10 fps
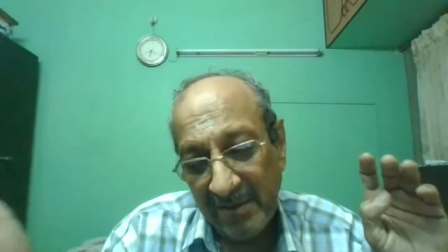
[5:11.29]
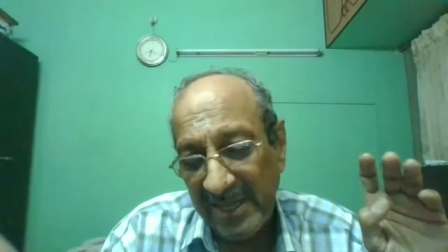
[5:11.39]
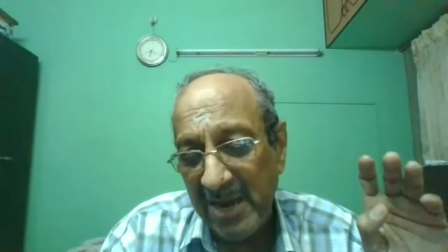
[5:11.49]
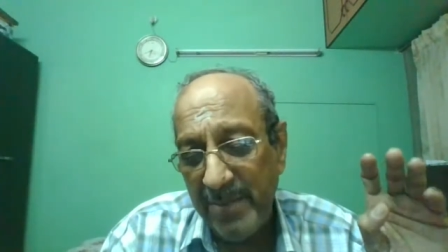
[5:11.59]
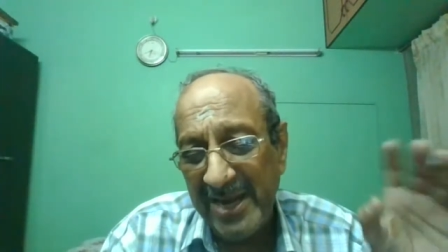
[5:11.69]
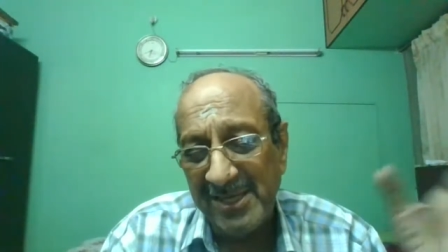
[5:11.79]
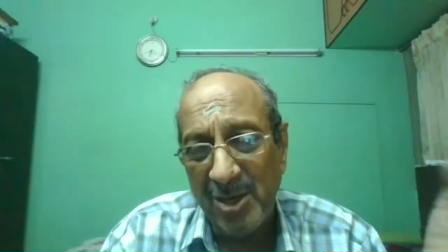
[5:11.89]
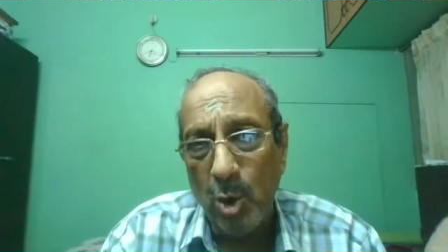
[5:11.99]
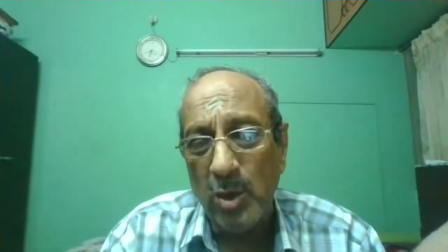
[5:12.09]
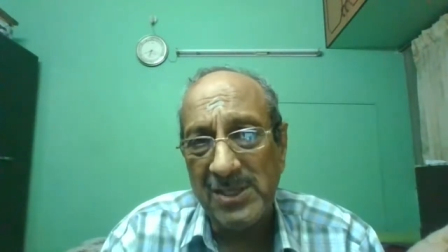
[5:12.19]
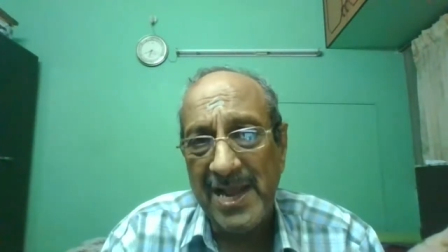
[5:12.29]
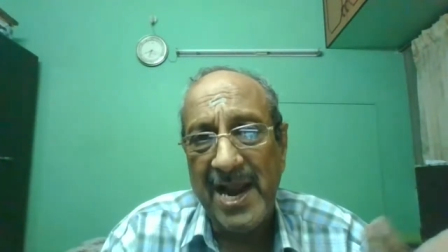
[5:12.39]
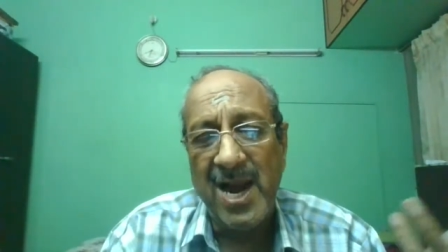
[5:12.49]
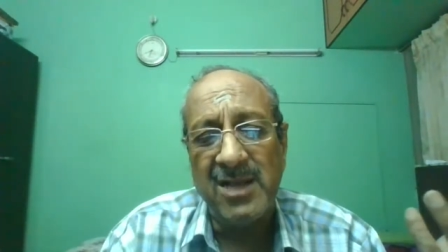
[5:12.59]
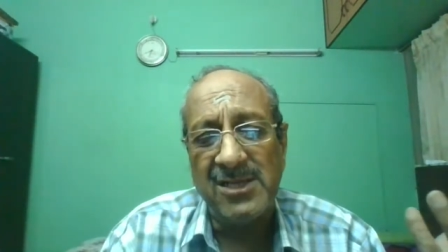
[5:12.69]
That means loans, they
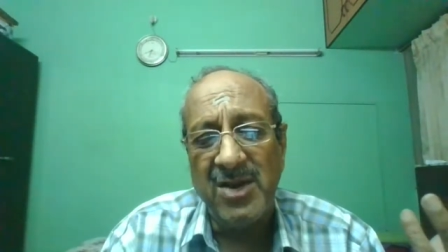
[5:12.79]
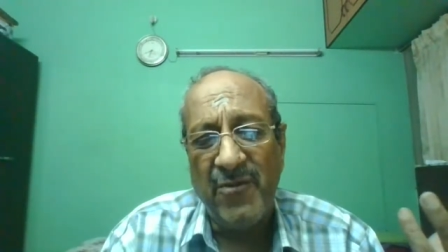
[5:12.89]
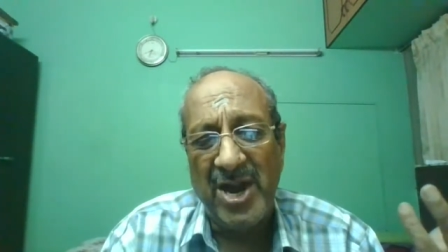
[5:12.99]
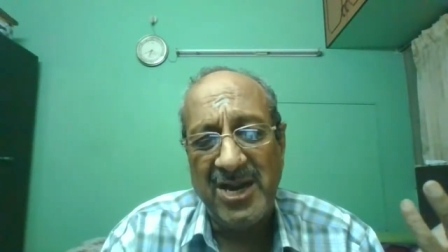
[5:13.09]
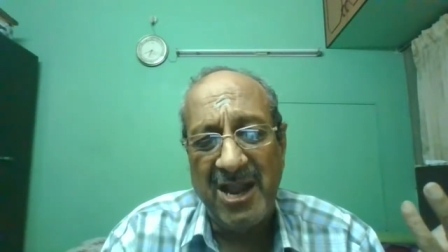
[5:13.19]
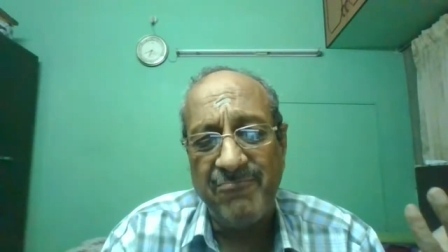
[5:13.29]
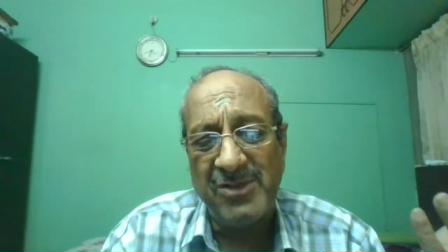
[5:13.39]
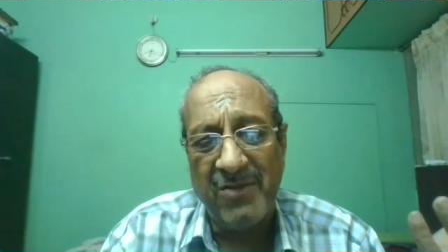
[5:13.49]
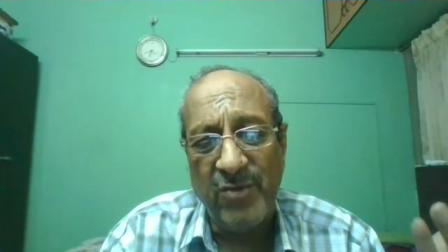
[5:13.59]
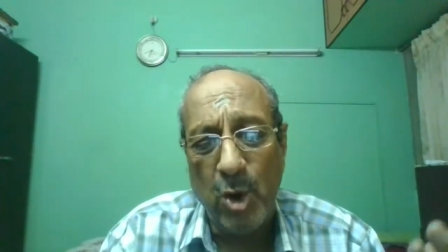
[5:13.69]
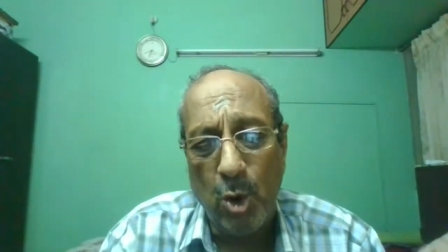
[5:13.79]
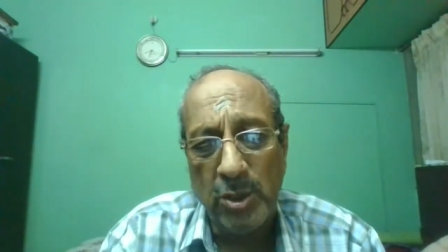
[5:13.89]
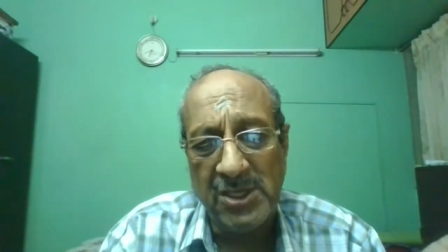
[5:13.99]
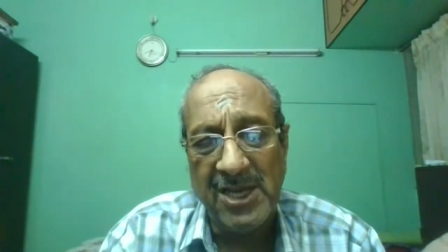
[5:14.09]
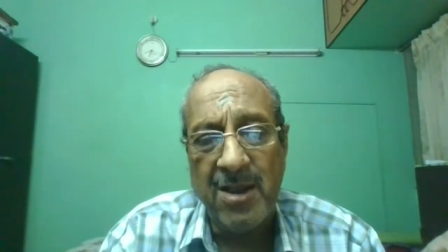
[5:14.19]
can ask different types of
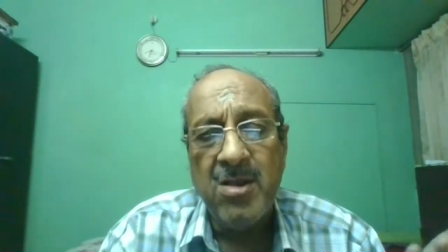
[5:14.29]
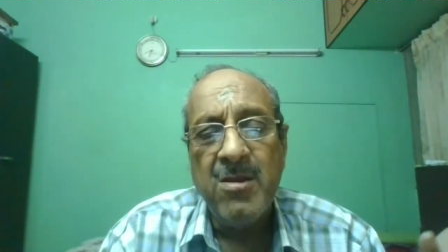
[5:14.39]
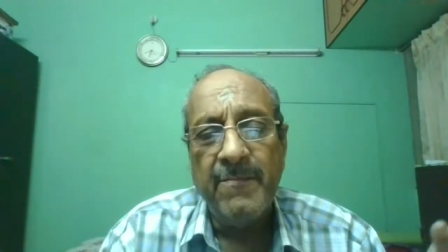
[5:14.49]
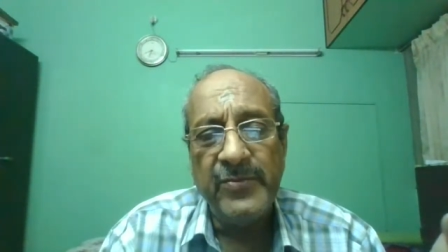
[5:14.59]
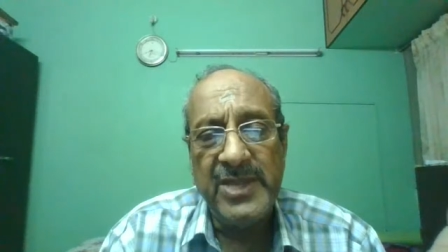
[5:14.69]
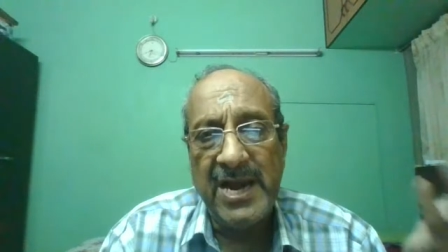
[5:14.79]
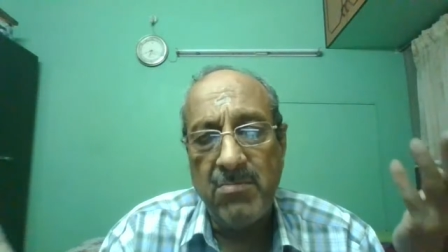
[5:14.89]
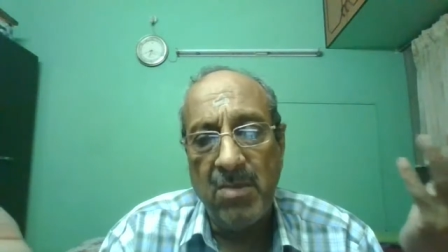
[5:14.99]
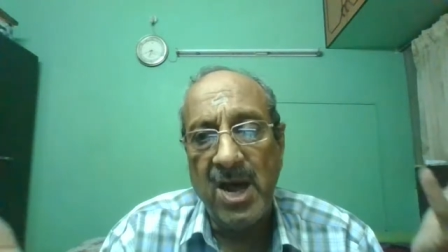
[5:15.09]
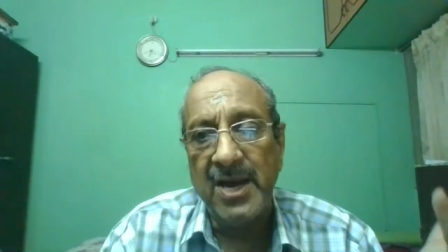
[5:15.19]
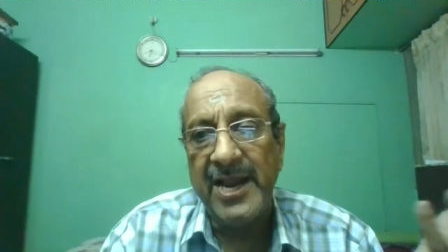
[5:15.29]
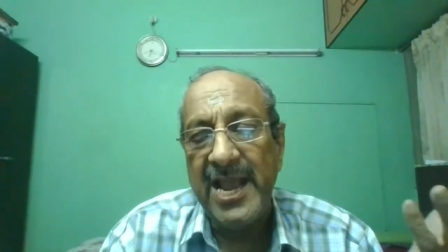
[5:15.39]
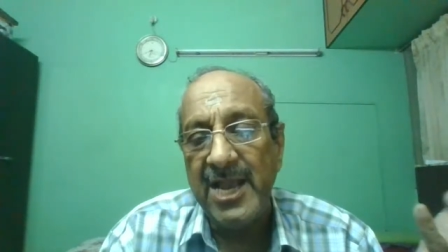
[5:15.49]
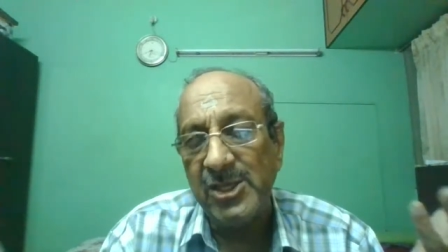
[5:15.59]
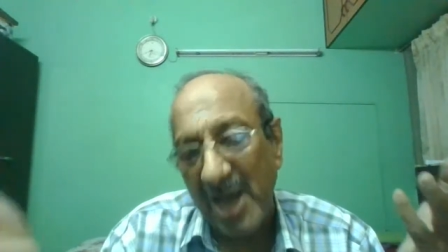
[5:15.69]
loans, then
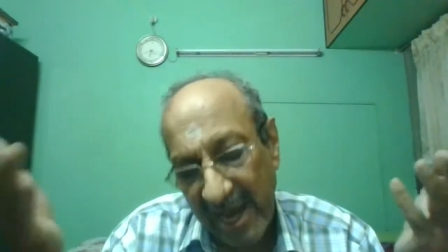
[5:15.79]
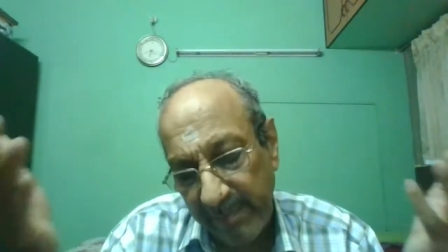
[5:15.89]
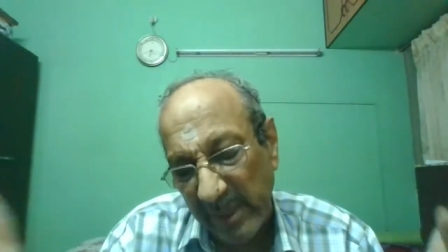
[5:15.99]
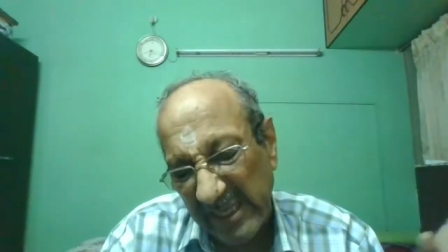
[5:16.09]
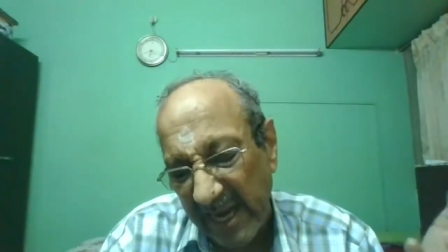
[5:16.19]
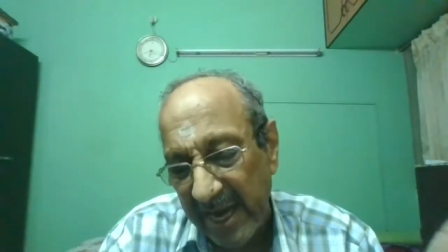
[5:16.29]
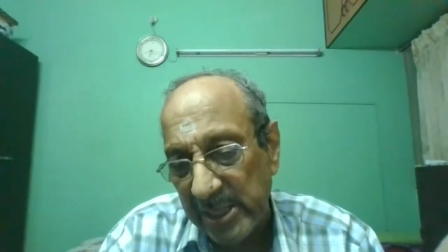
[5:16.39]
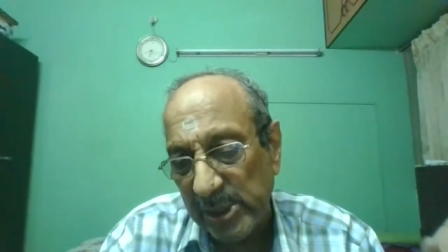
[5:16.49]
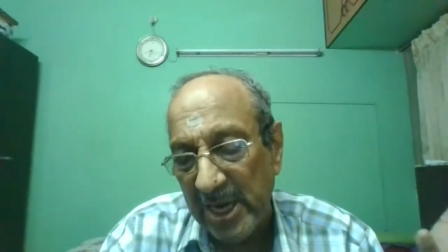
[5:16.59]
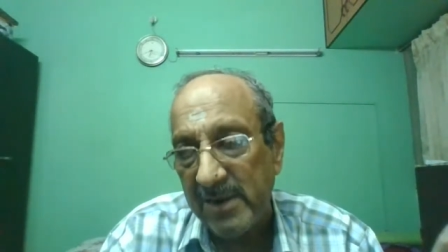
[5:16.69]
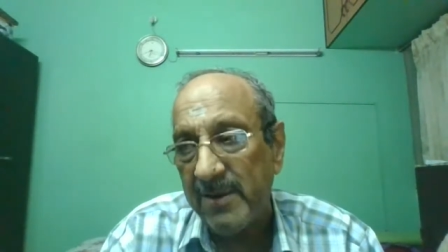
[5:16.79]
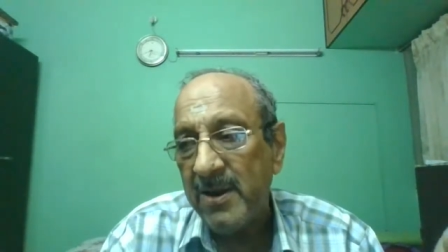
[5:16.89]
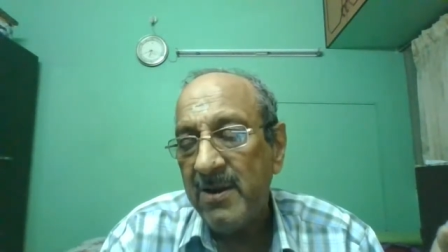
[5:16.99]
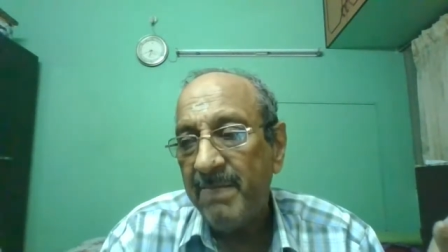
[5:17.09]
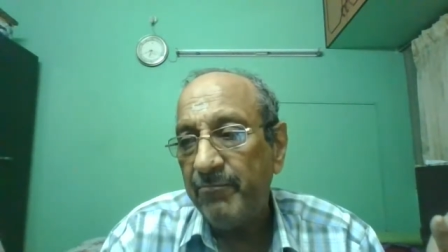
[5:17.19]
mortgage, hypothecation,
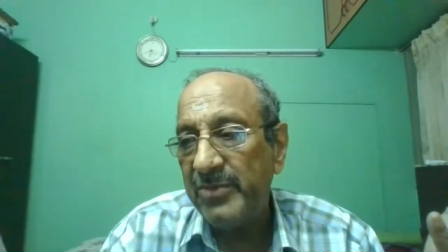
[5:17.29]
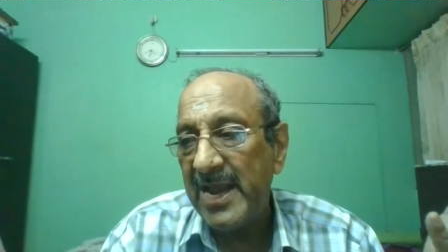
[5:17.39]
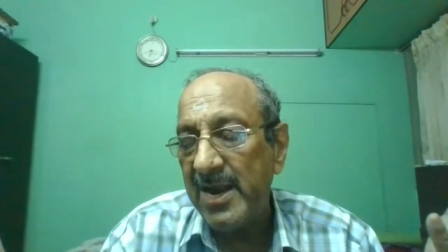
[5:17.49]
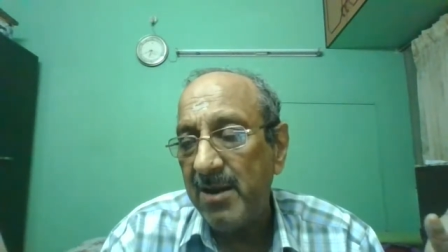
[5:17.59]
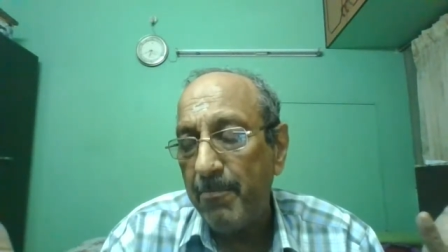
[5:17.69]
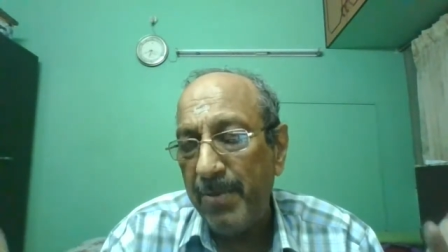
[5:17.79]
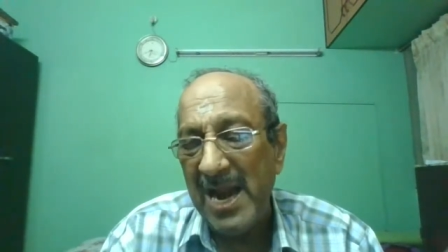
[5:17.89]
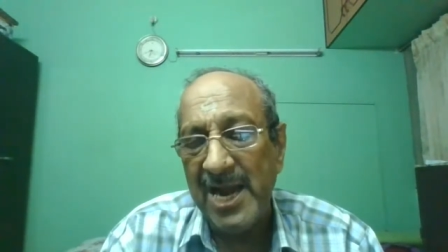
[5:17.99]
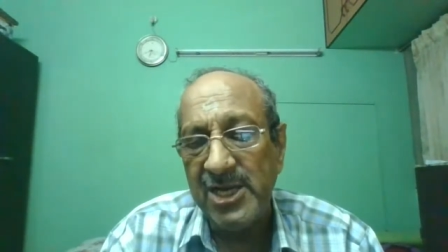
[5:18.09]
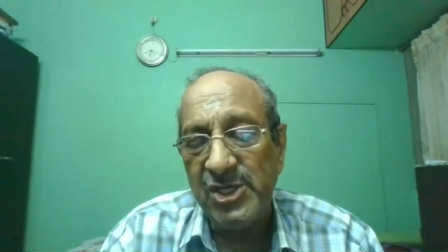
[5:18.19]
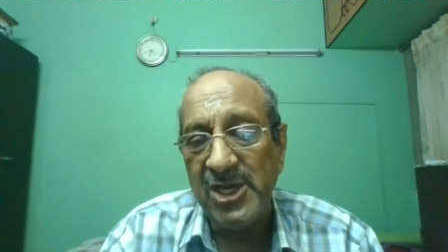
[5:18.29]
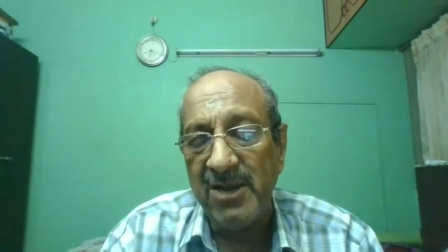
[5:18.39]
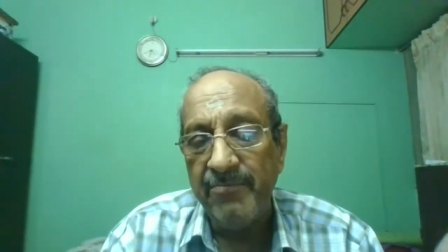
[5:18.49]
then pledge,